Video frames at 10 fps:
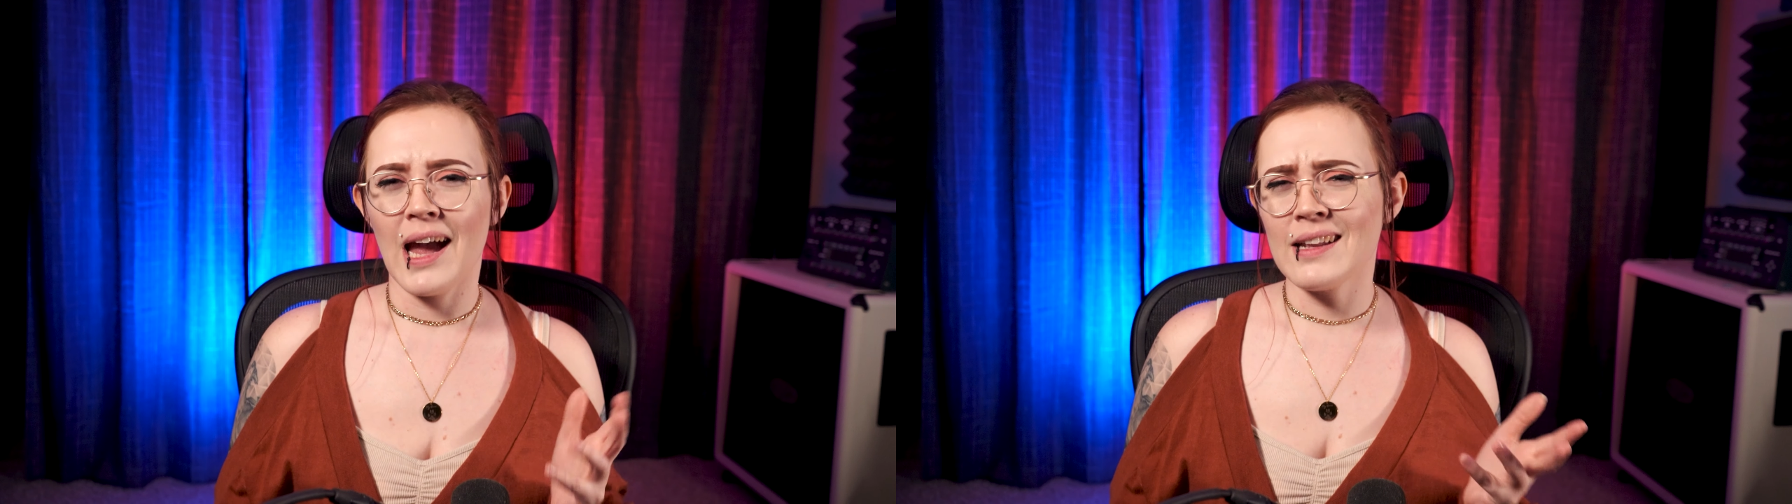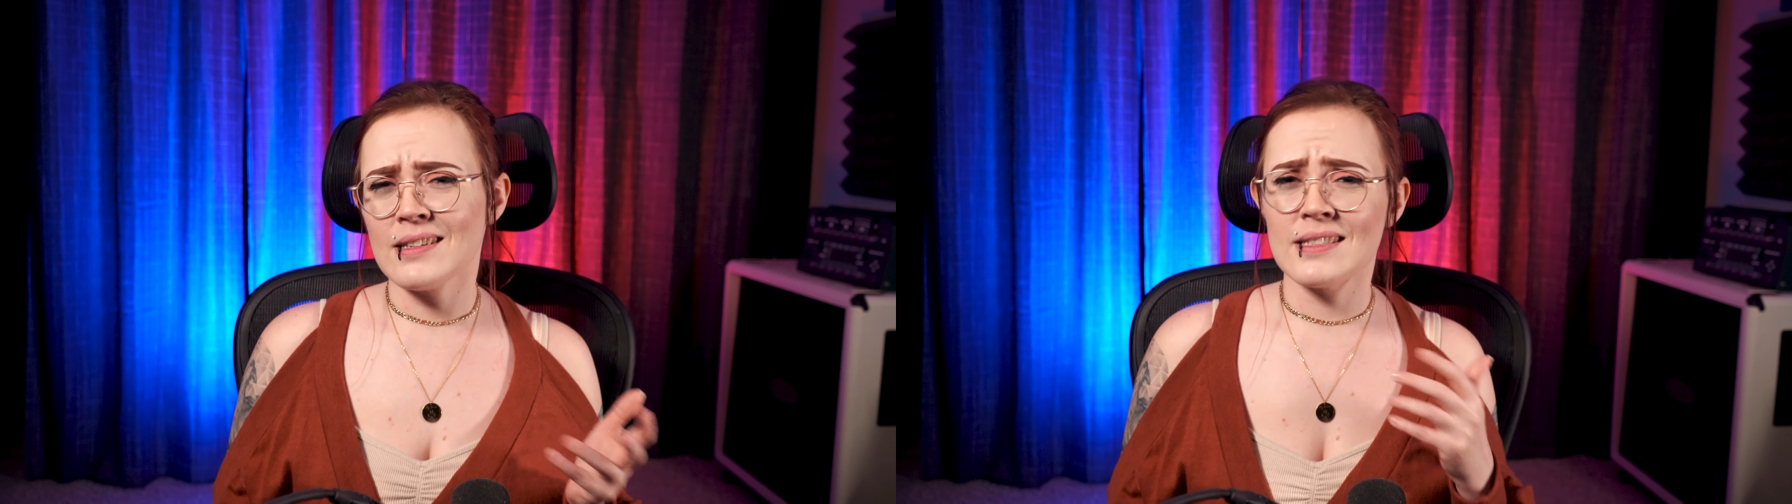
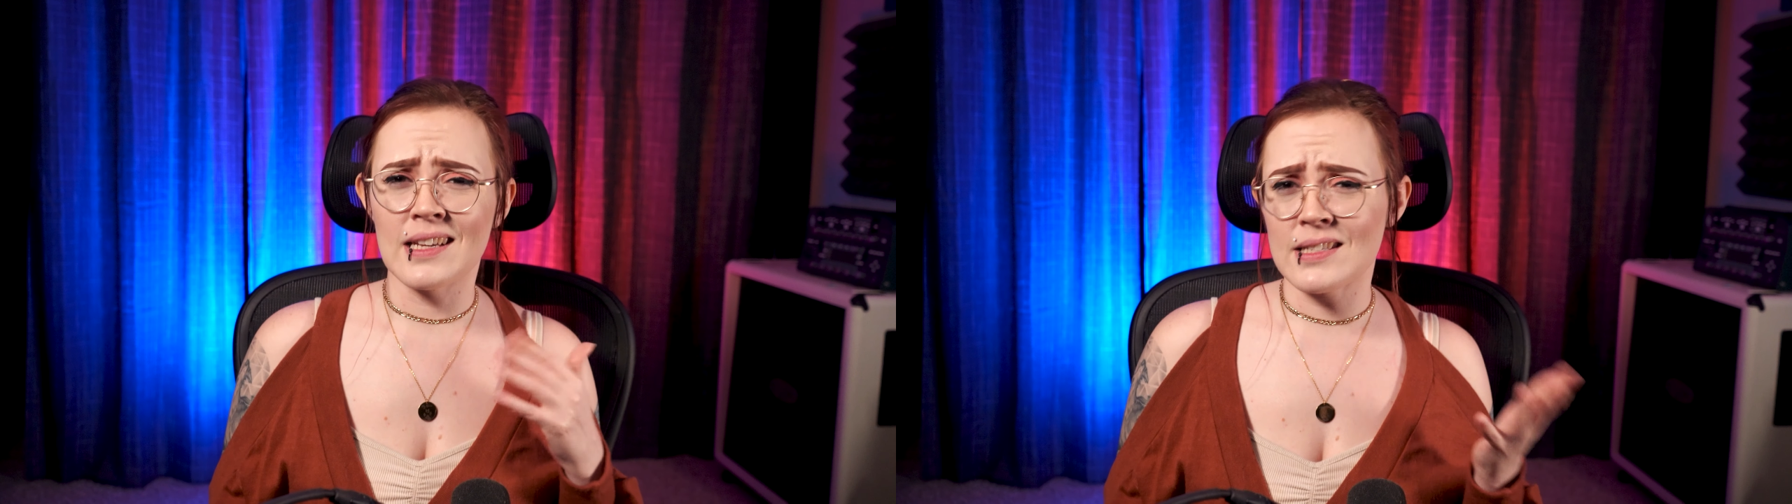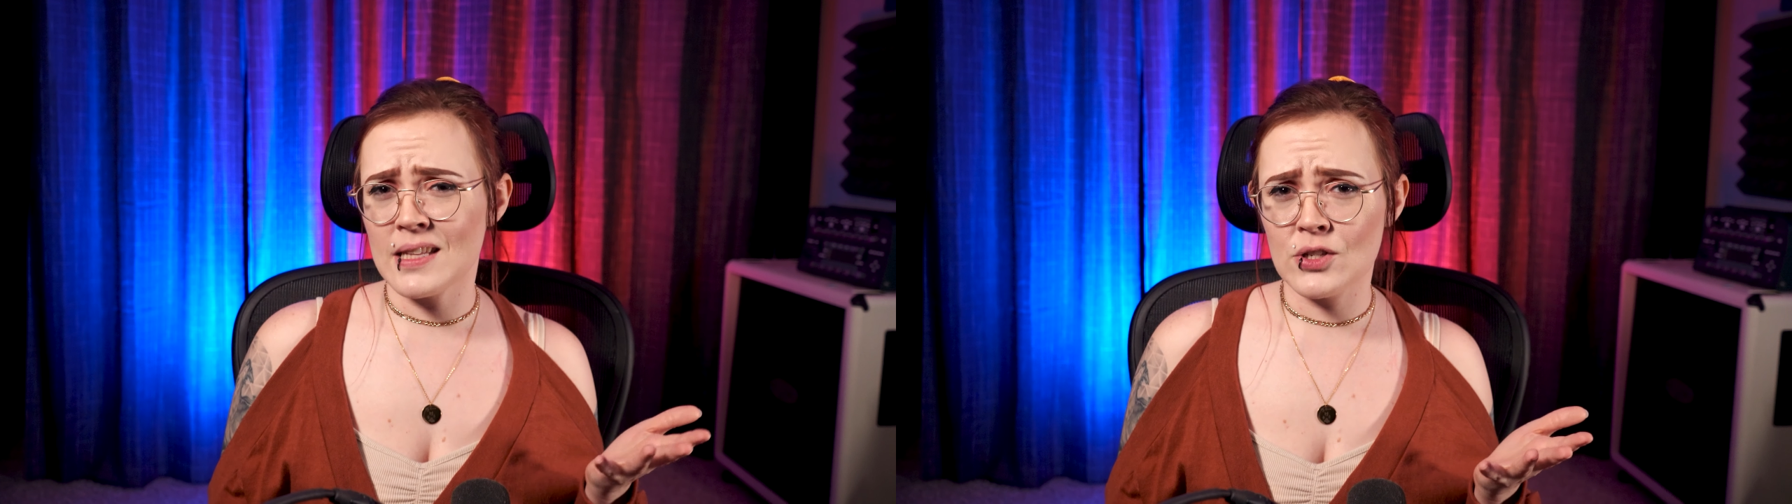And
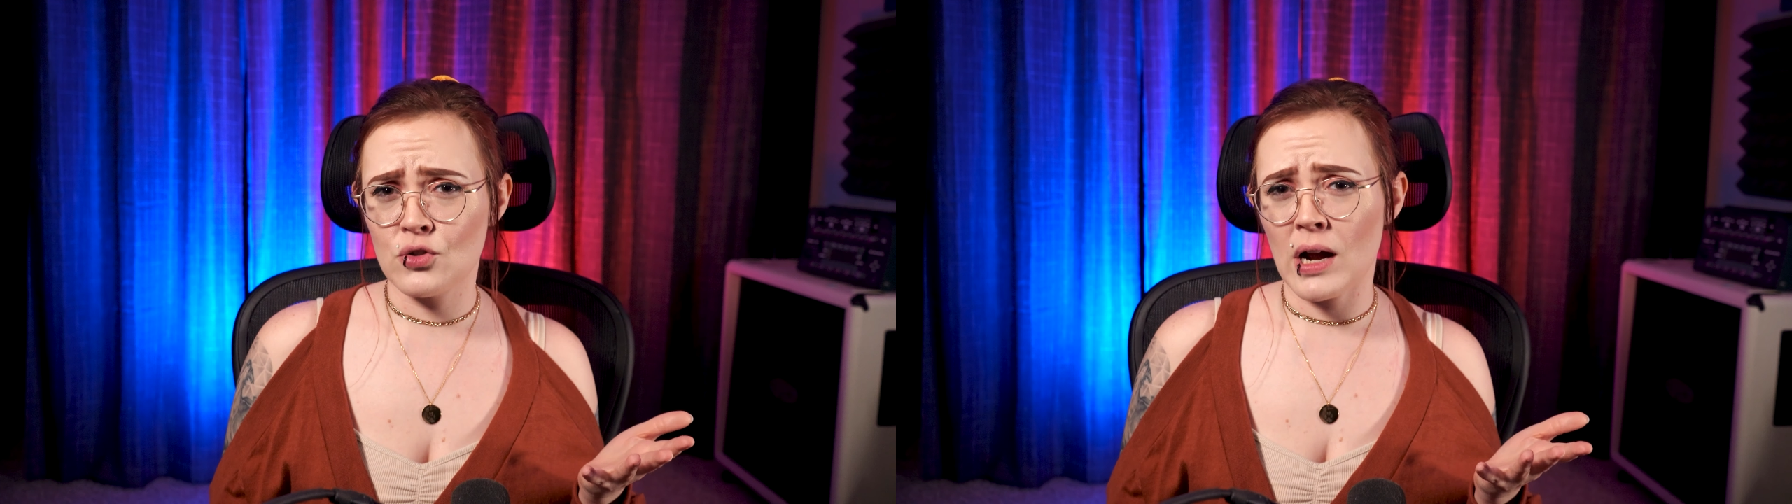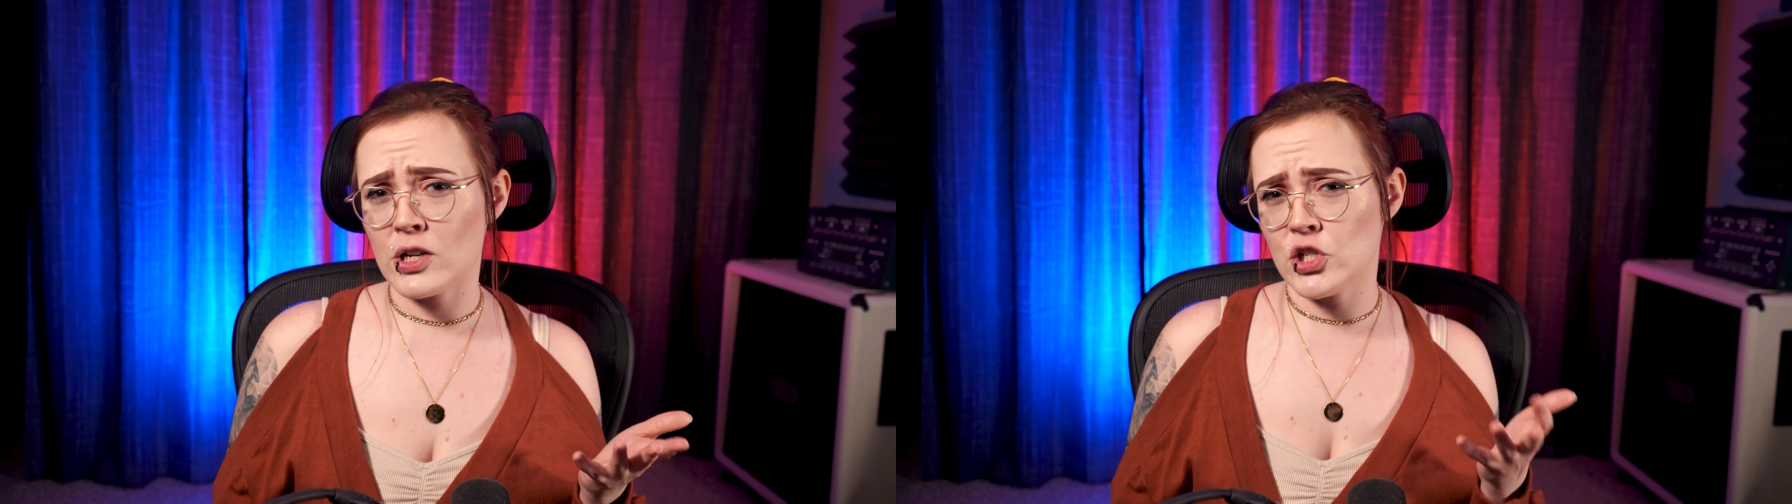since this
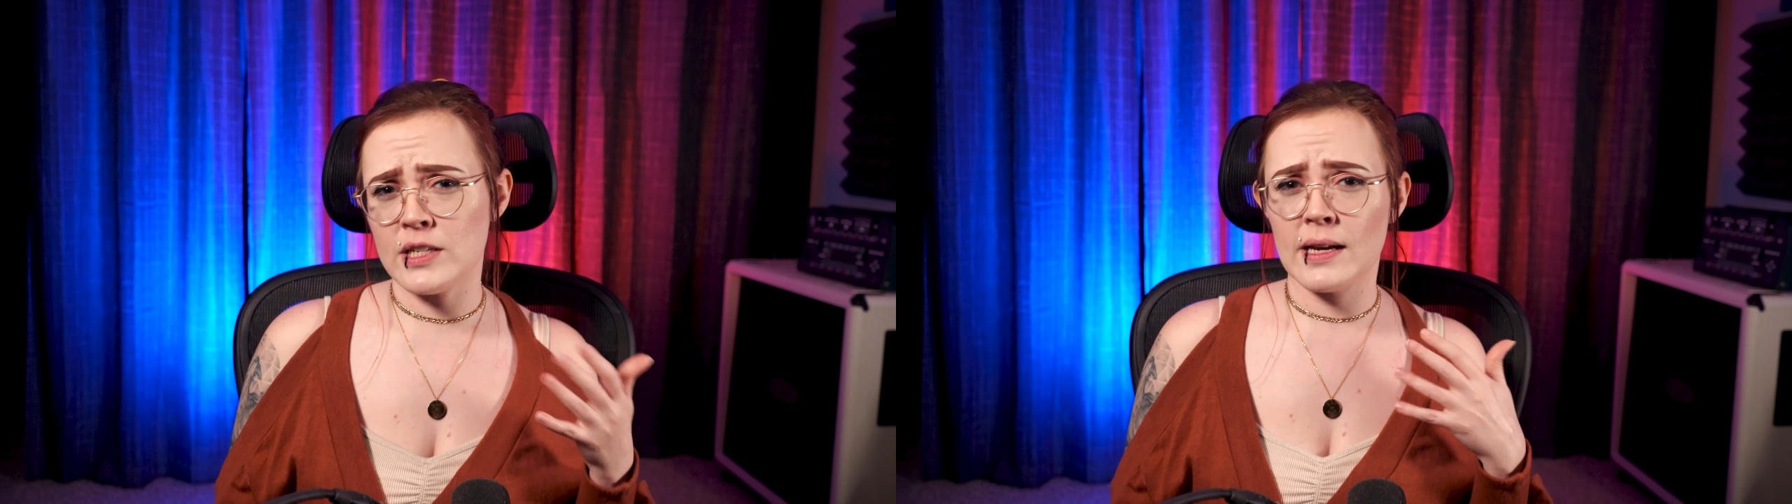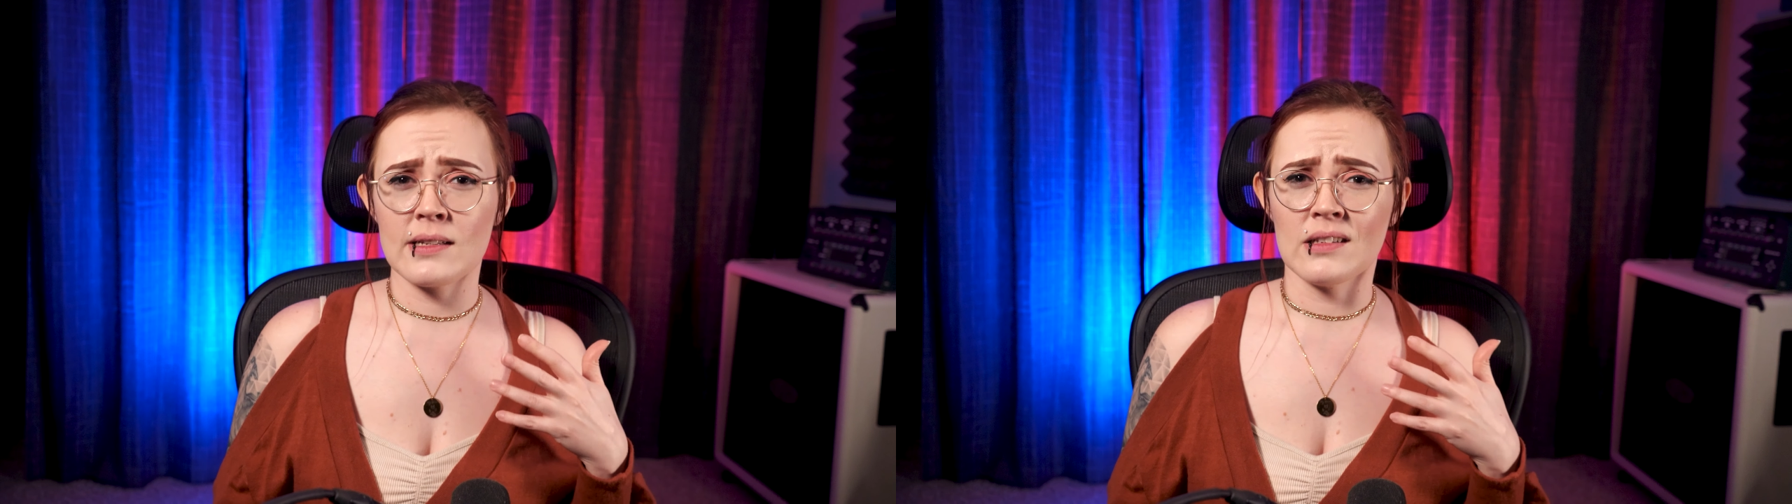
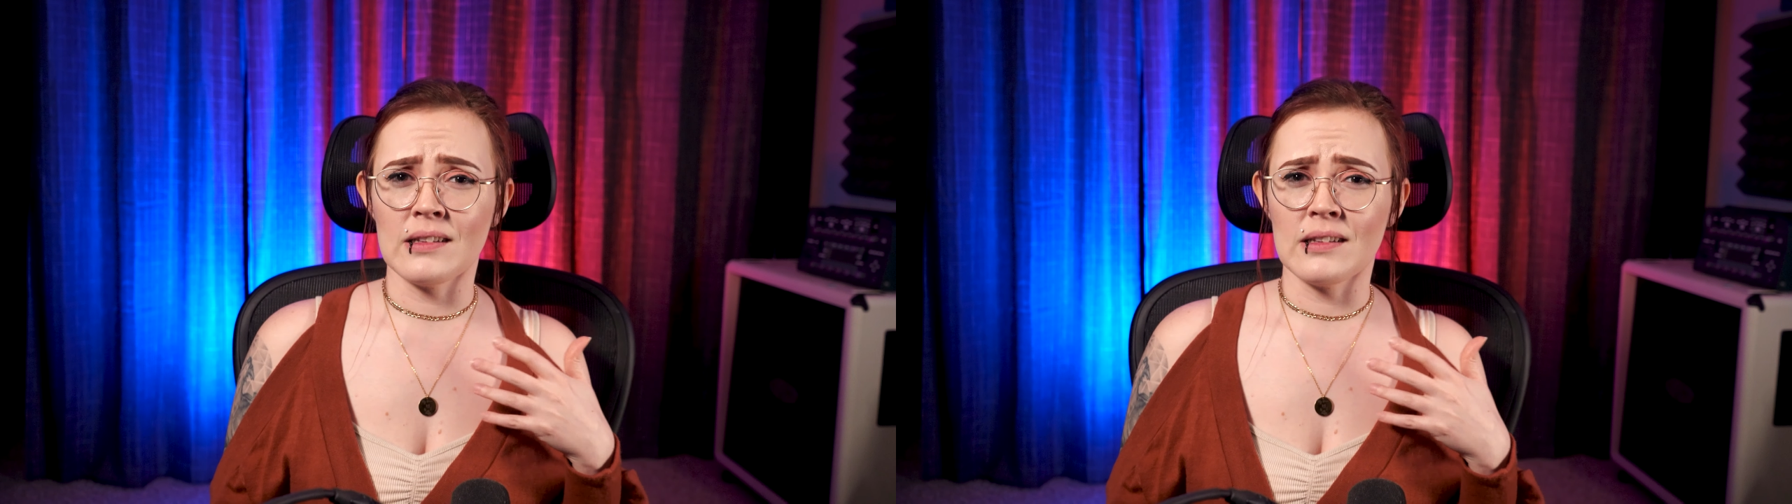strategy takes